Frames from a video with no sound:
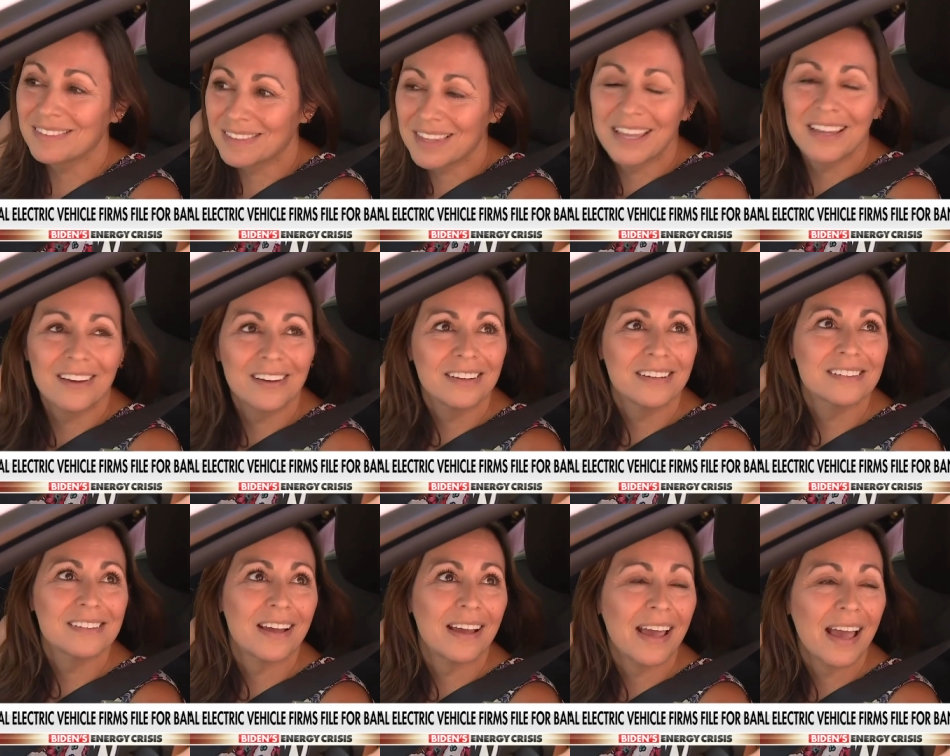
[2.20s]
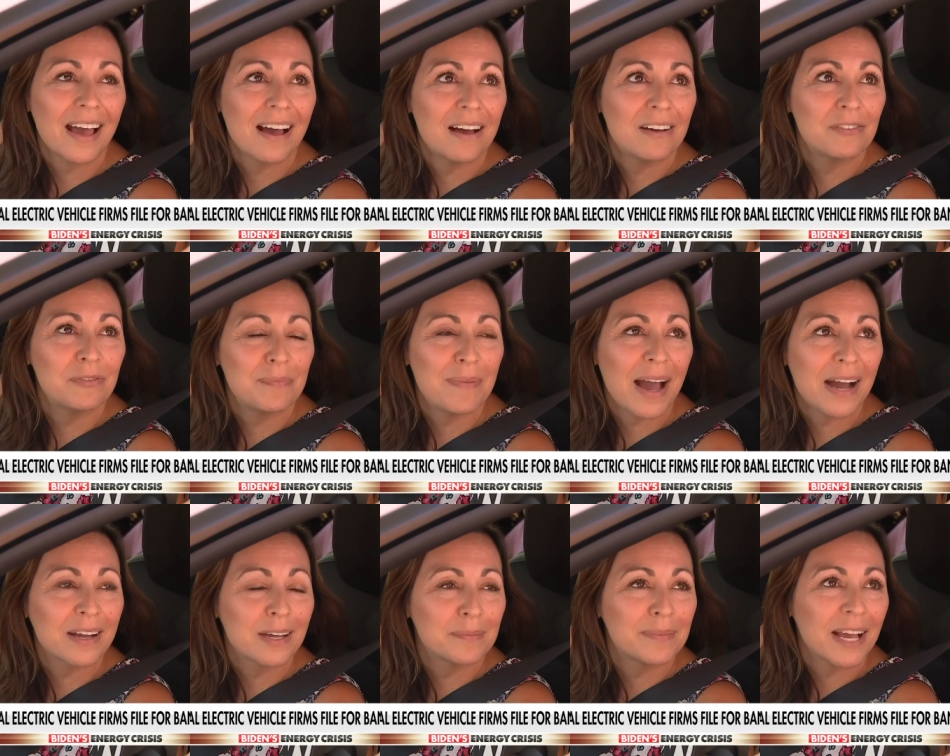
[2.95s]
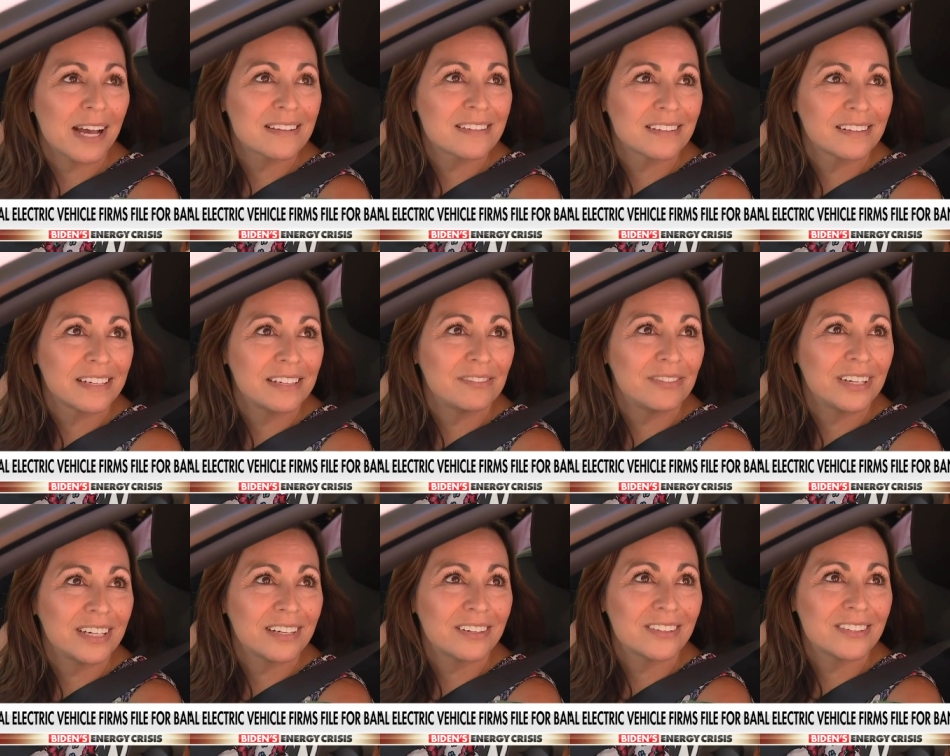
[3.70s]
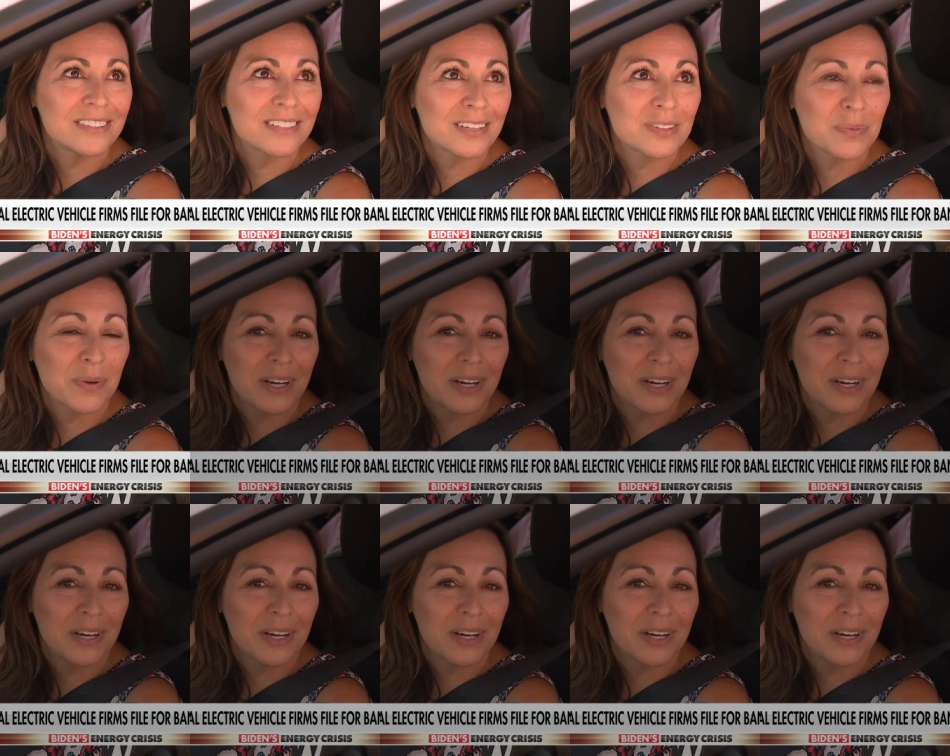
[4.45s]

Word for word: thank goodness I have backup gasoline vehicles as